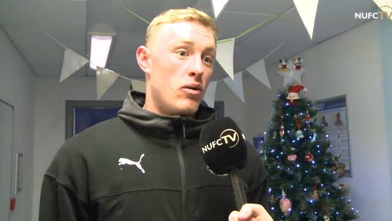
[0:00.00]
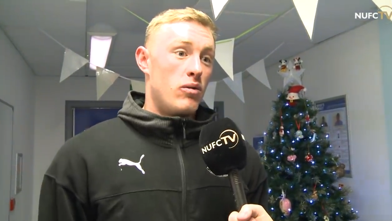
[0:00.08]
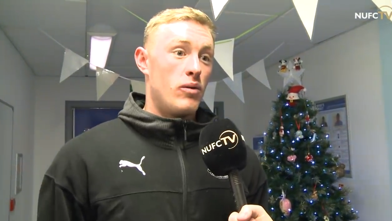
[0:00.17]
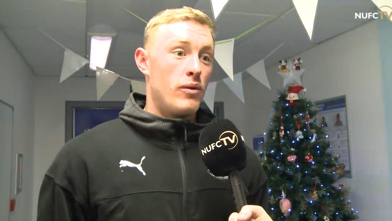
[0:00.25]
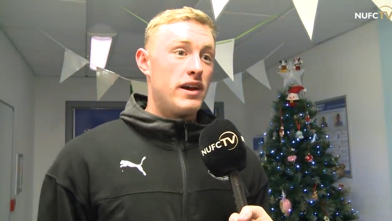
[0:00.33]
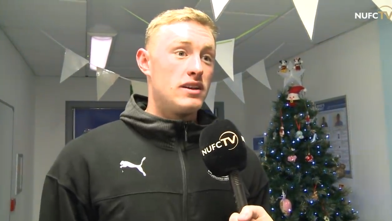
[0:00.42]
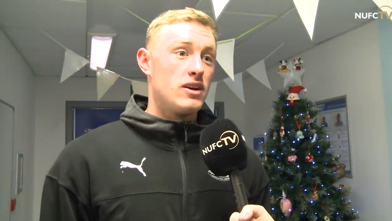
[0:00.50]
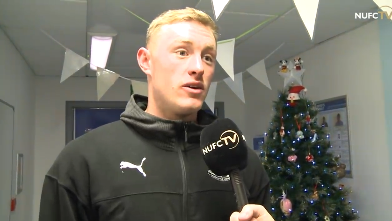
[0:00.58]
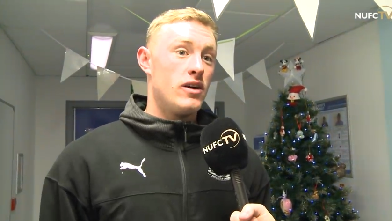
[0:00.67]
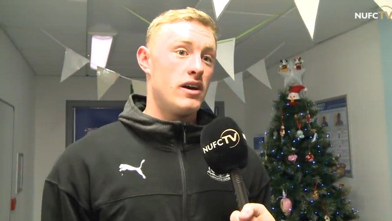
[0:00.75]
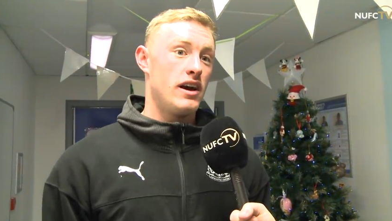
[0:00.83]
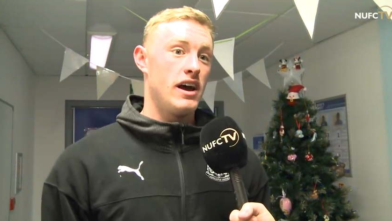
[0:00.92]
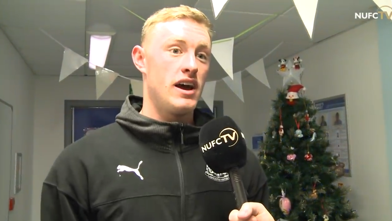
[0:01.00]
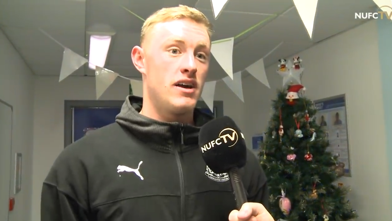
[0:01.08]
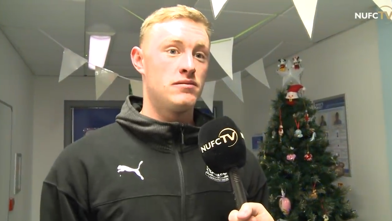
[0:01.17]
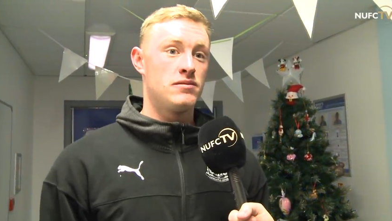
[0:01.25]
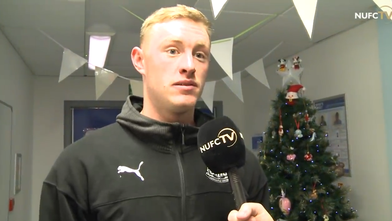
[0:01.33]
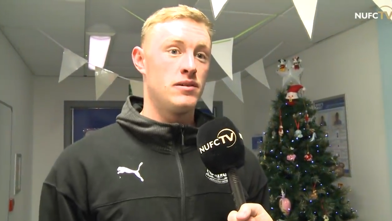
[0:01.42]
what we do
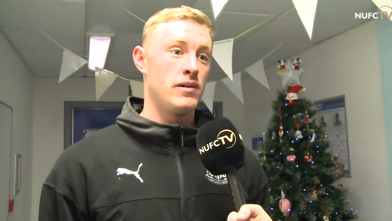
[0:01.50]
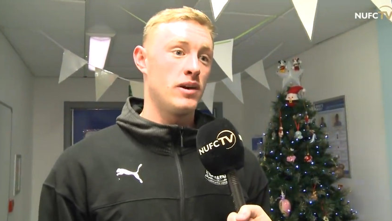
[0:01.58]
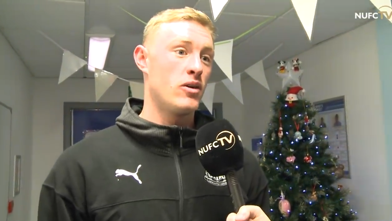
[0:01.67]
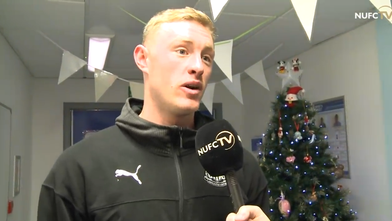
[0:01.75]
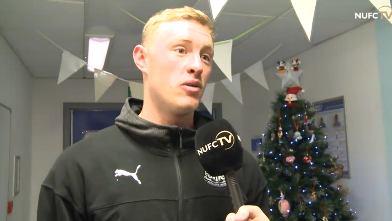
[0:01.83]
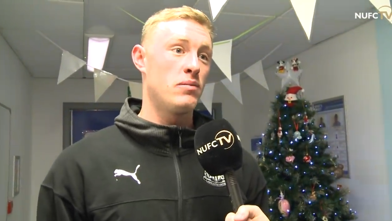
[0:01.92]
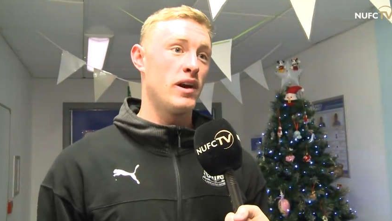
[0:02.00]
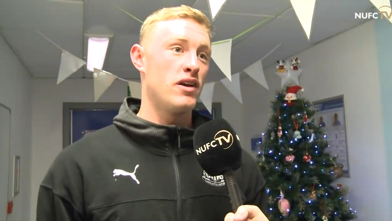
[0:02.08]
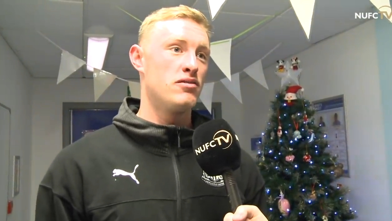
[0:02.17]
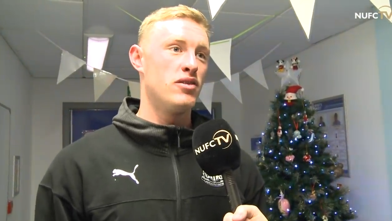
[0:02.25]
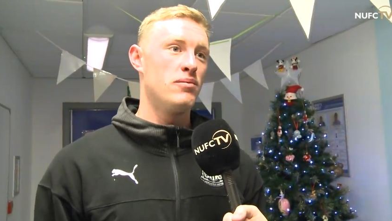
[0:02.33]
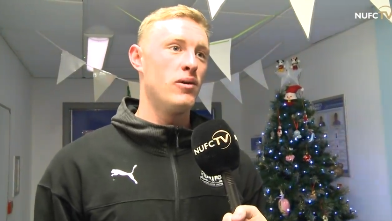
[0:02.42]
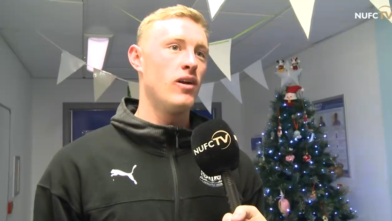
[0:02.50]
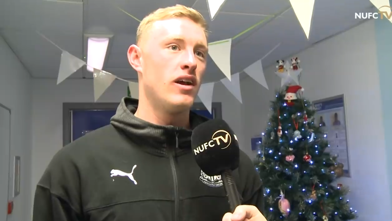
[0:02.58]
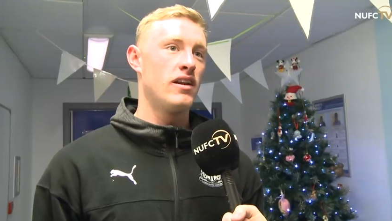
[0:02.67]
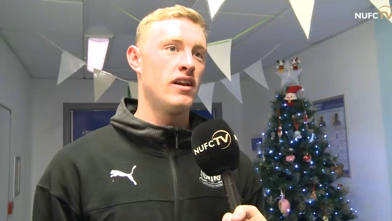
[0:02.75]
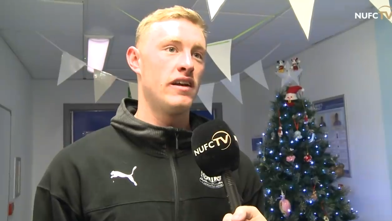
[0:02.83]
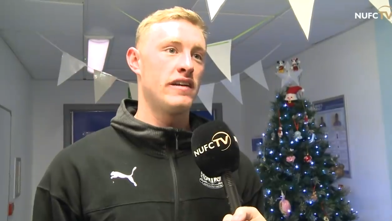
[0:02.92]
um, by going out and playing football
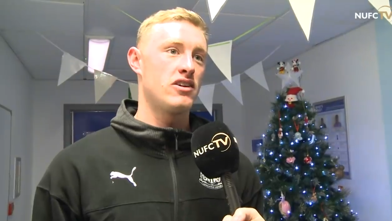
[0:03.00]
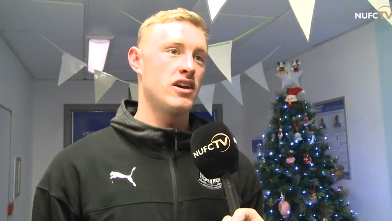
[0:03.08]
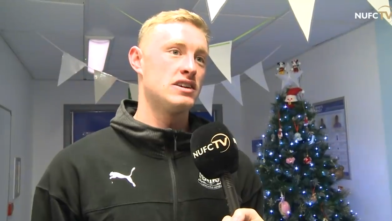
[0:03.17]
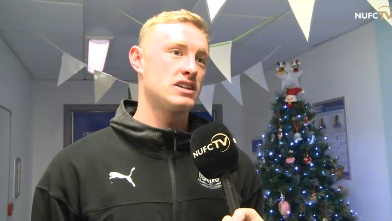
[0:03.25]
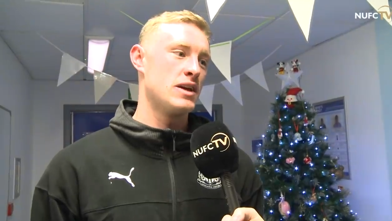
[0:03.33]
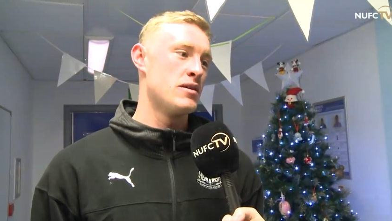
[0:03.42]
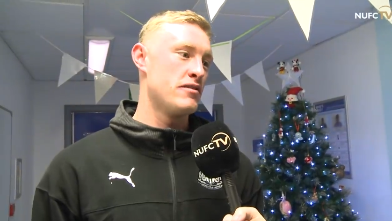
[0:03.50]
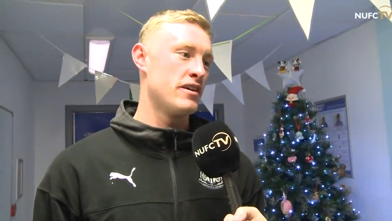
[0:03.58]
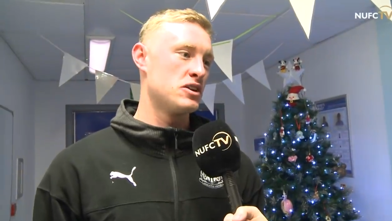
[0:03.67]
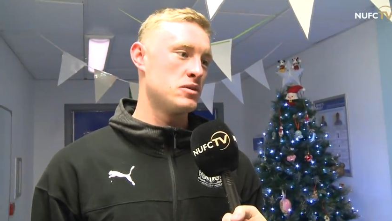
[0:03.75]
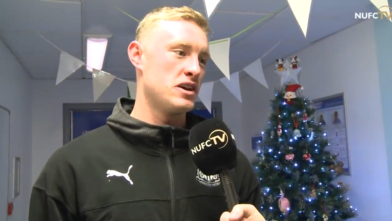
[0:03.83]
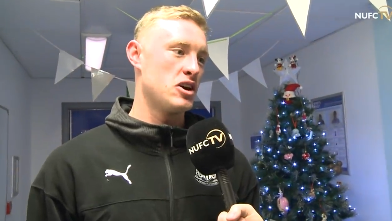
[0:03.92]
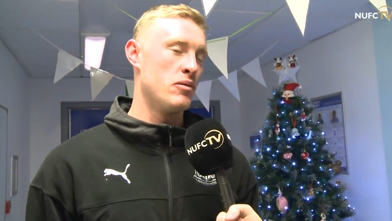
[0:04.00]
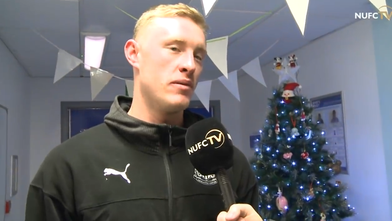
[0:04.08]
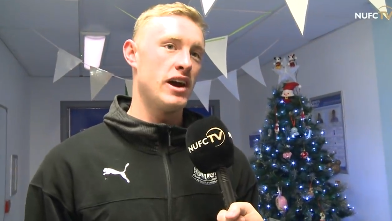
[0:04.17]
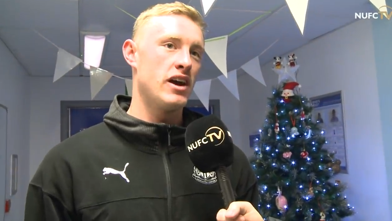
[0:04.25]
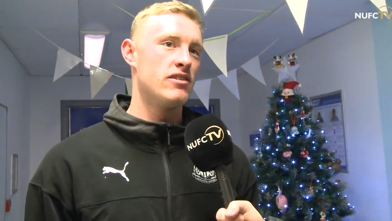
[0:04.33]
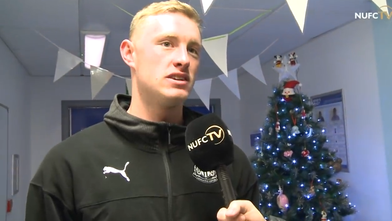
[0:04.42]
in, in the grand scheme of things when you come
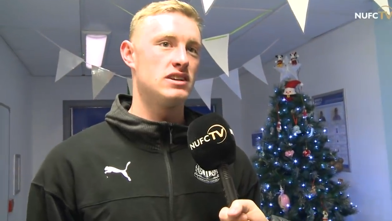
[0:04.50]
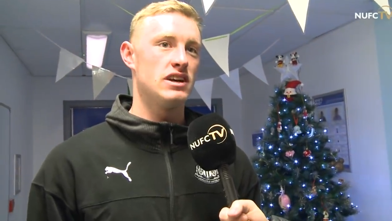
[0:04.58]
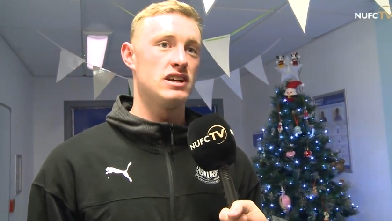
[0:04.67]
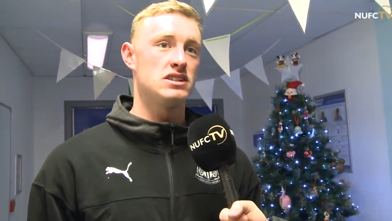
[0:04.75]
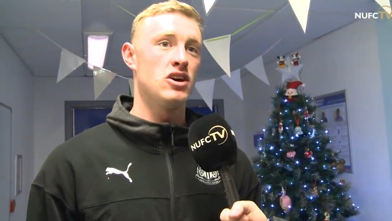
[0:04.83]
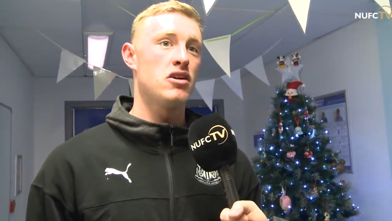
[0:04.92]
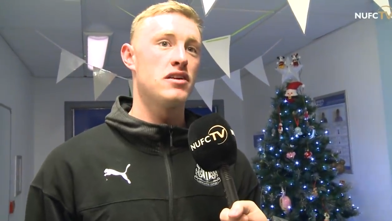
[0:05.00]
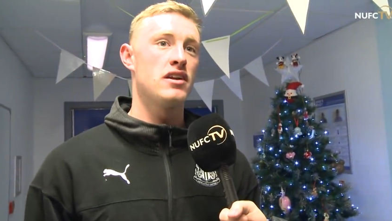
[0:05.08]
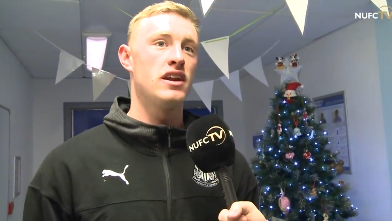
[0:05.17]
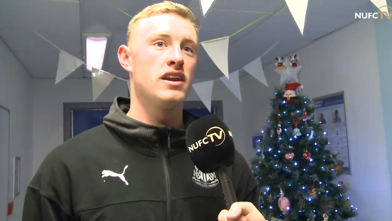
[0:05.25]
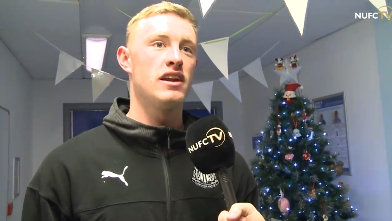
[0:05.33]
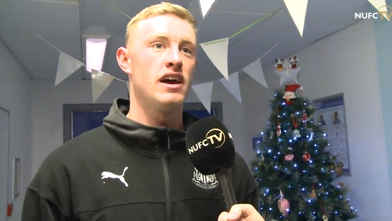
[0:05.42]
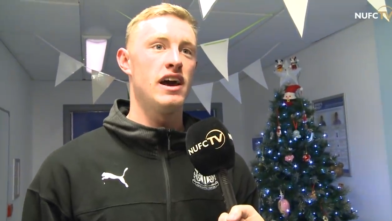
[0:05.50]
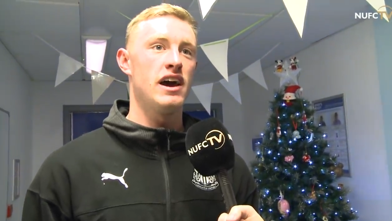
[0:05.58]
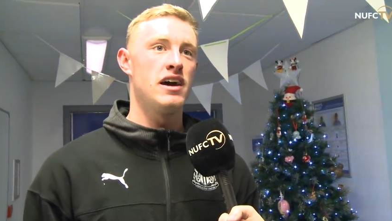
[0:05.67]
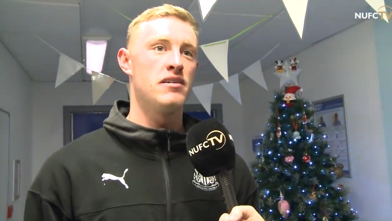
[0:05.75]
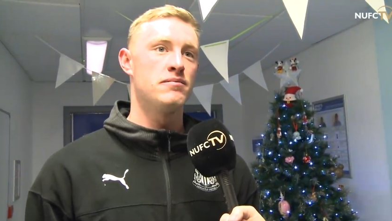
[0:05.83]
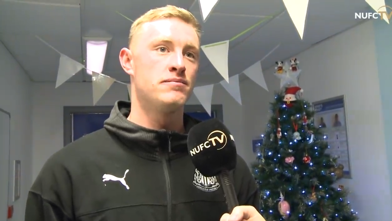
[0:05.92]
here is, is nothing and
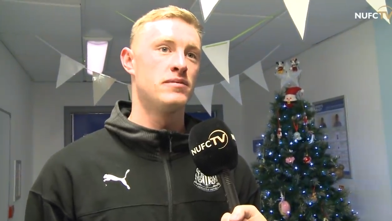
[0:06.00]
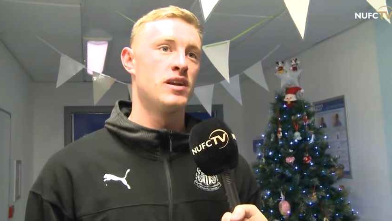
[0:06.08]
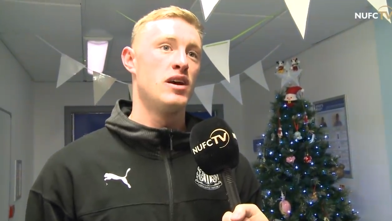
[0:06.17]
um,